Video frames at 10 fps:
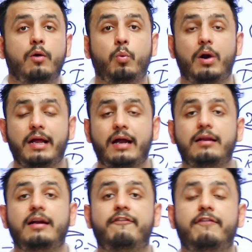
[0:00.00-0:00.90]
what are
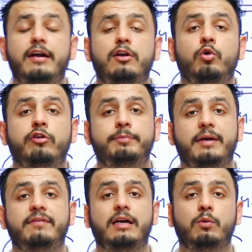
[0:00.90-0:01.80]
the different
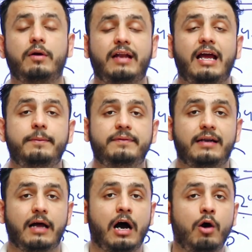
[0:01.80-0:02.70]
OSPF network types
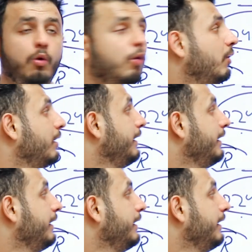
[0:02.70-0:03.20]
and how